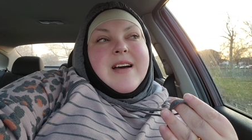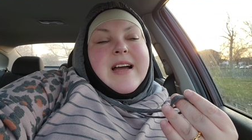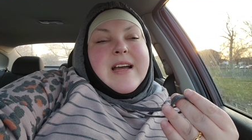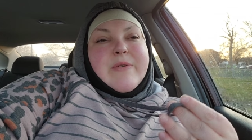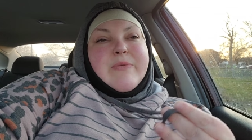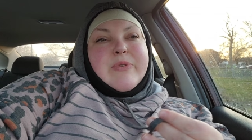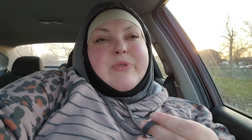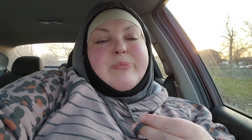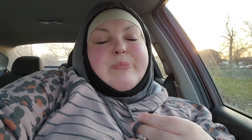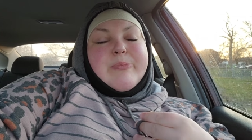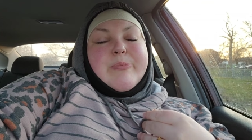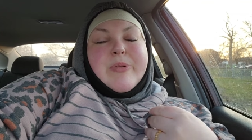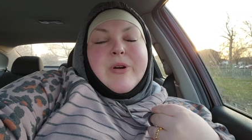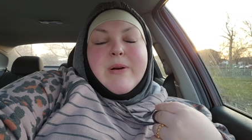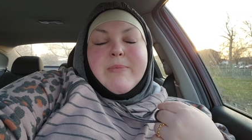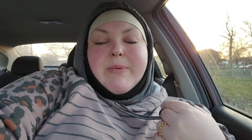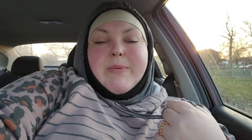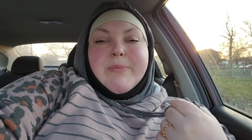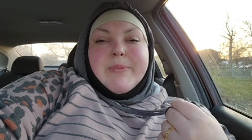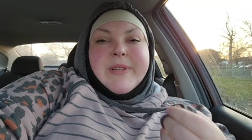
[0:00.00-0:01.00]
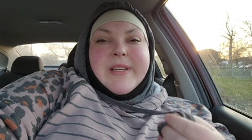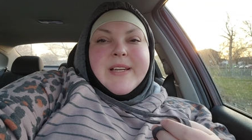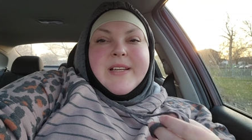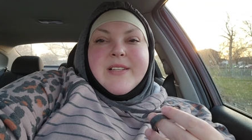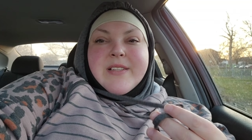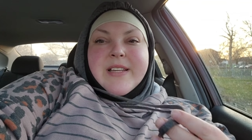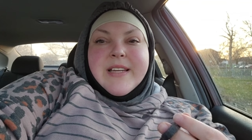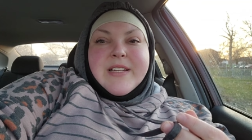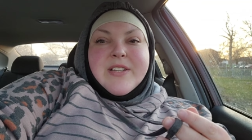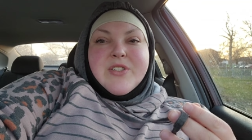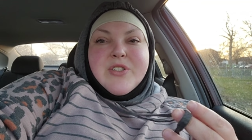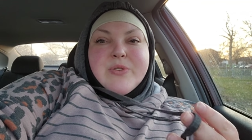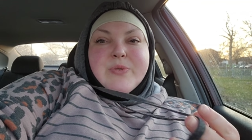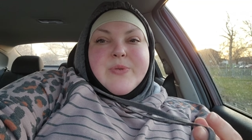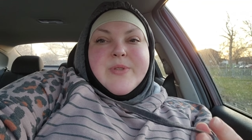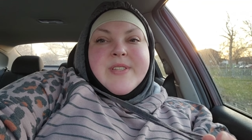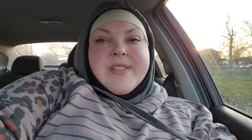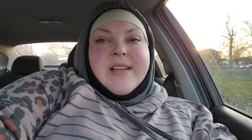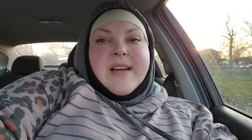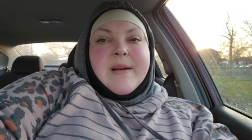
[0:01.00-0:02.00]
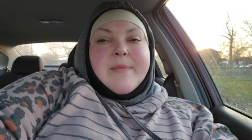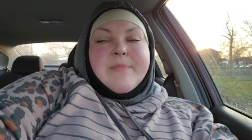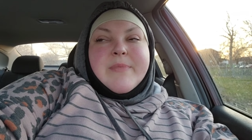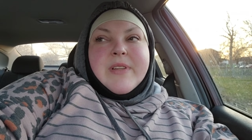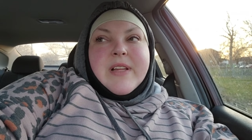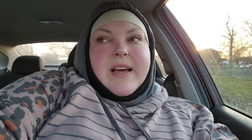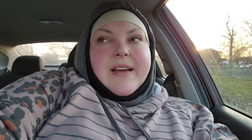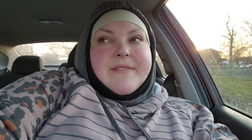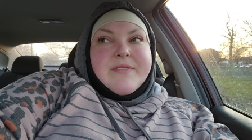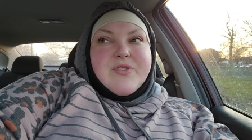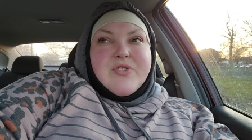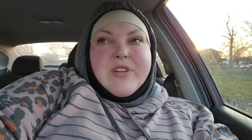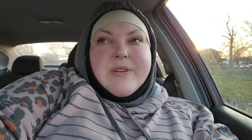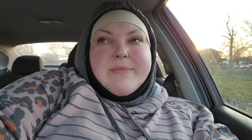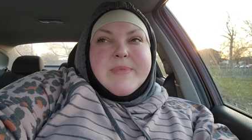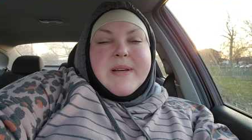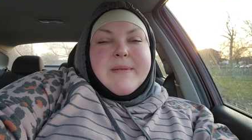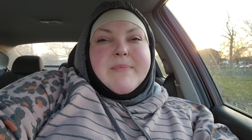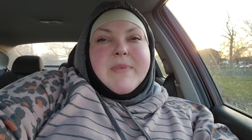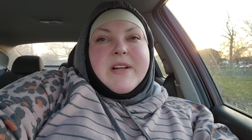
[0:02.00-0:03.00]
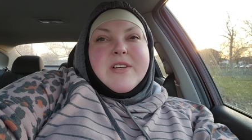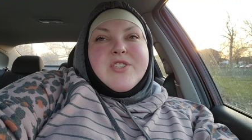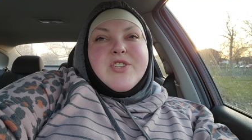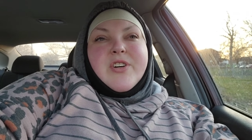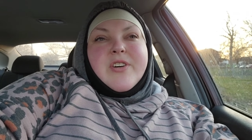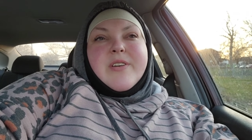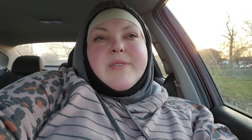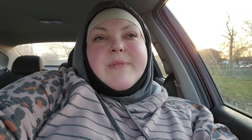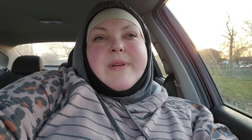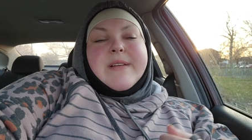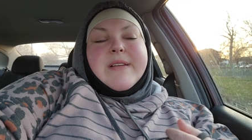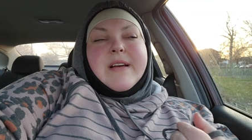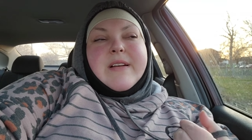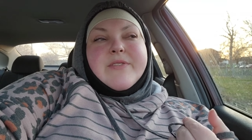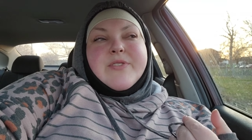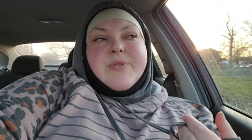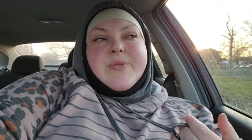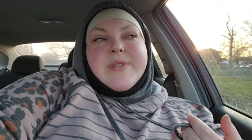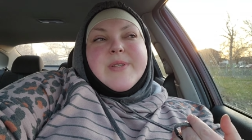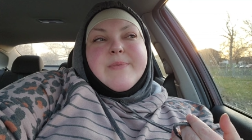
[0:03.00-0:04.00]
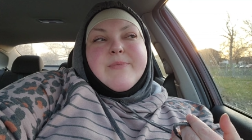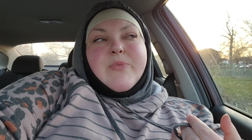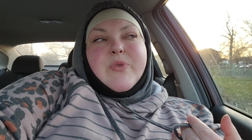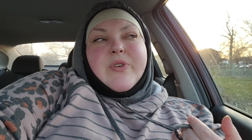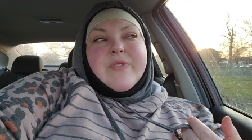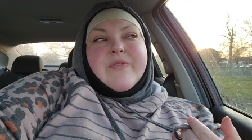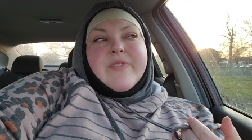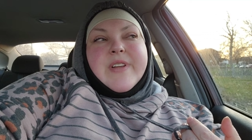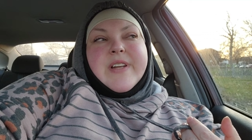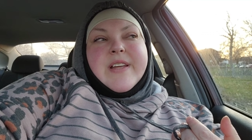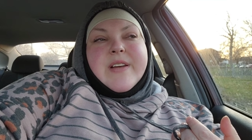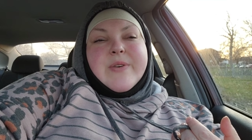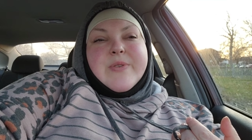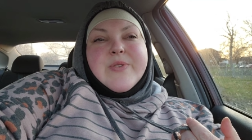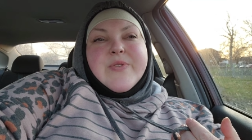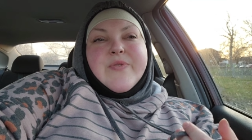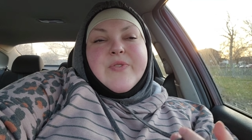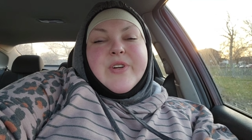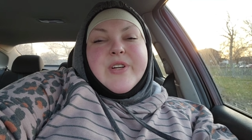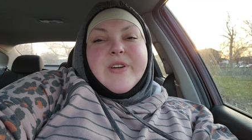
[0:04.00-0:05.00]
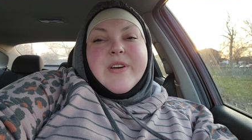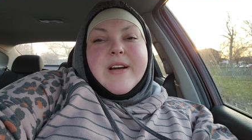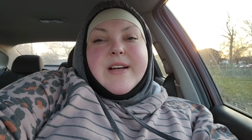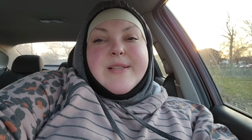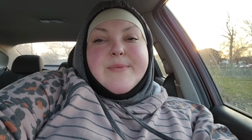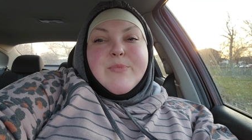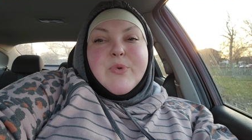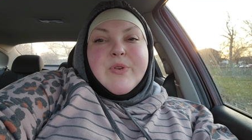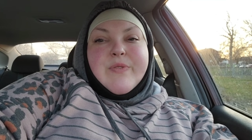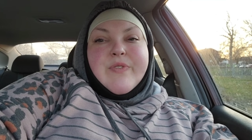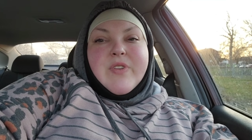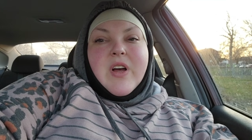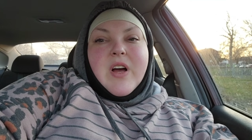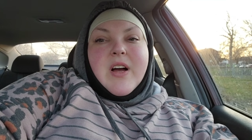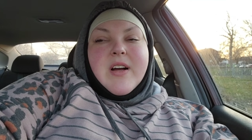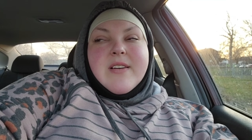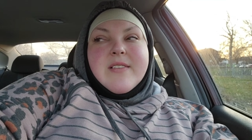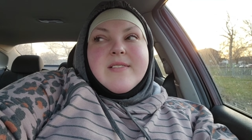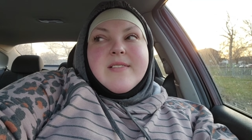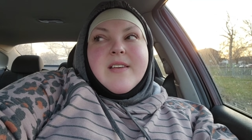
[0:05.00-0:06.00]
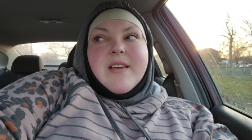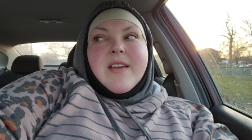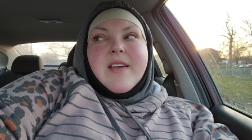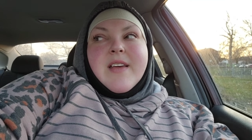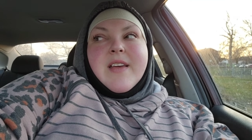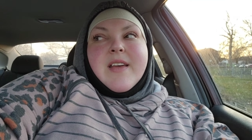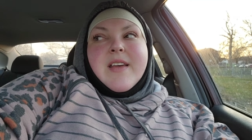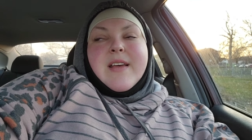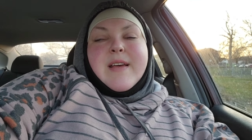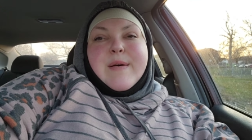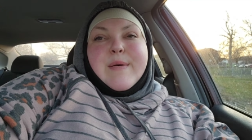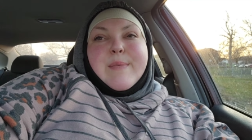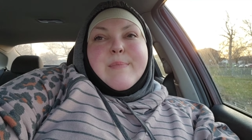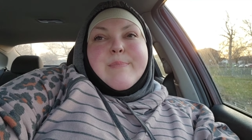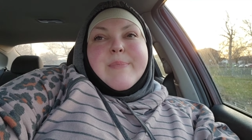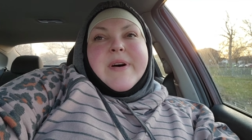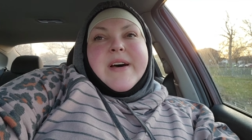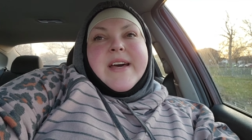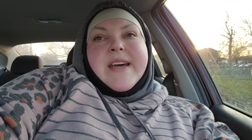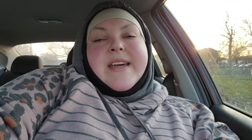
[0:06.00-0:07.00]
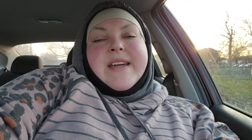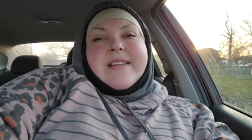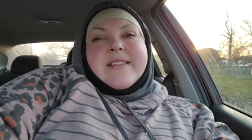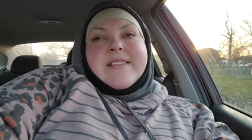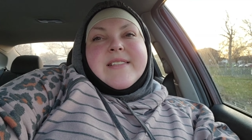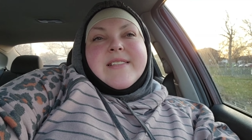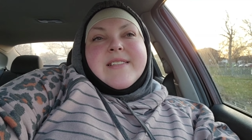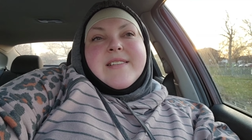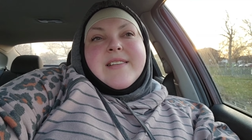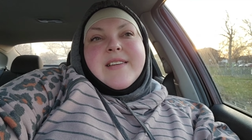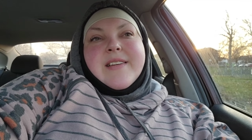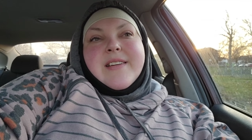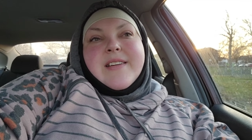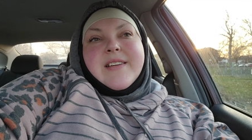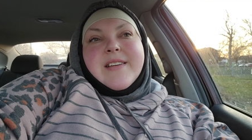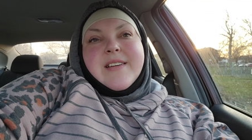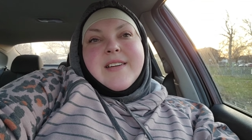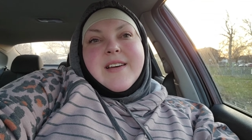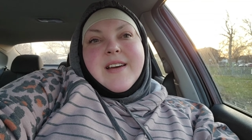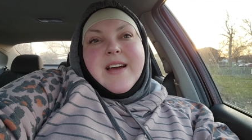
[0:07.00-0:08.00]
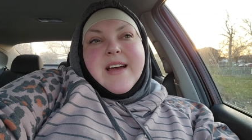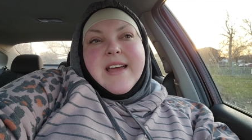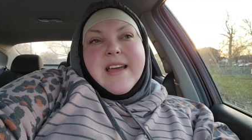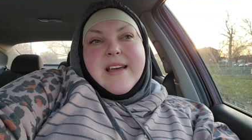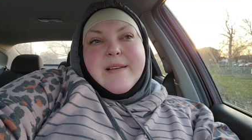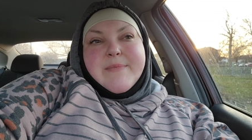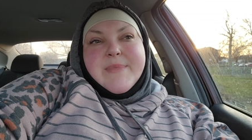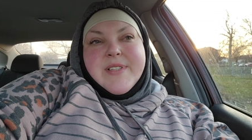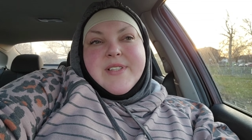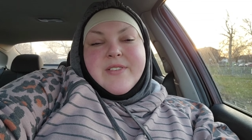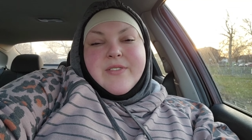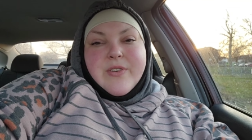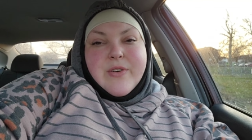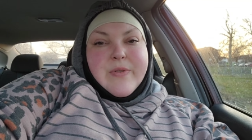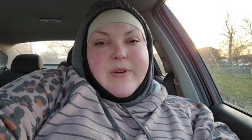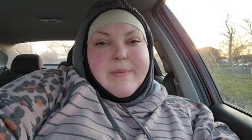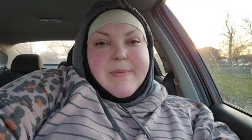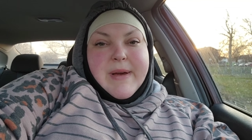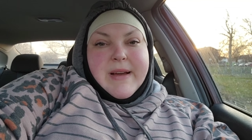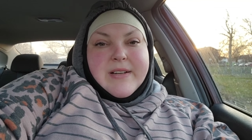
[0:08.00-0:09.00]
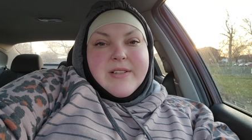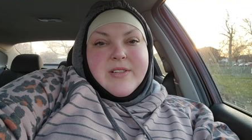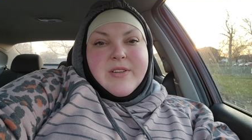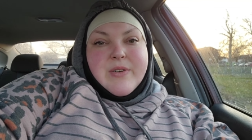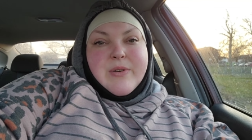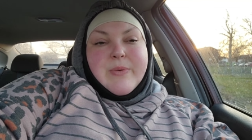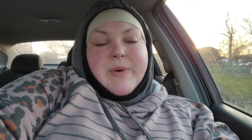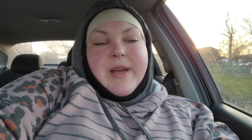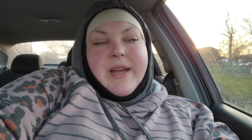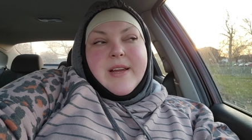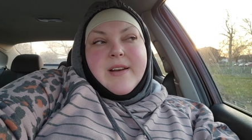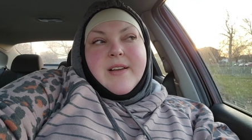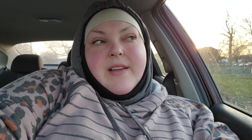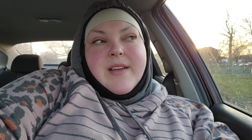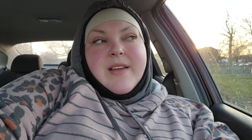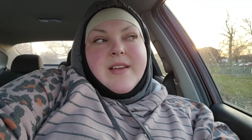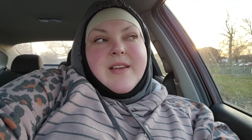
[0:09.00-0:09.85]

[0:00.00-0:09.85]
I will probably like do some live streams. I'm not sure, but I'll do some more videos for you guys, more vlogs. But I am still going back to Kuwait.